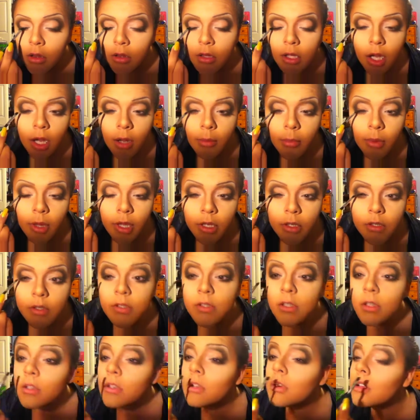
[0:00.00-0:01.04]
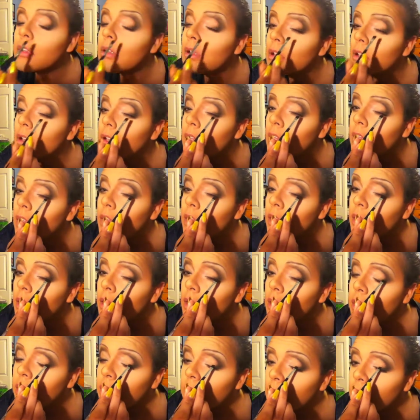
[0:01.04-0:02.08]
top lashes look
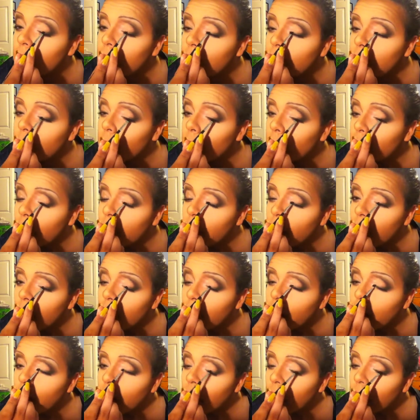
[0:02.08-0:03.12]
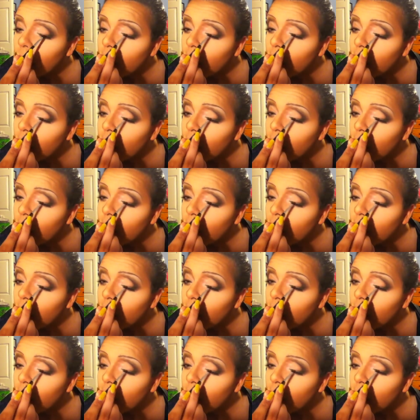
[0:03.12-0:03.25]
thick as well.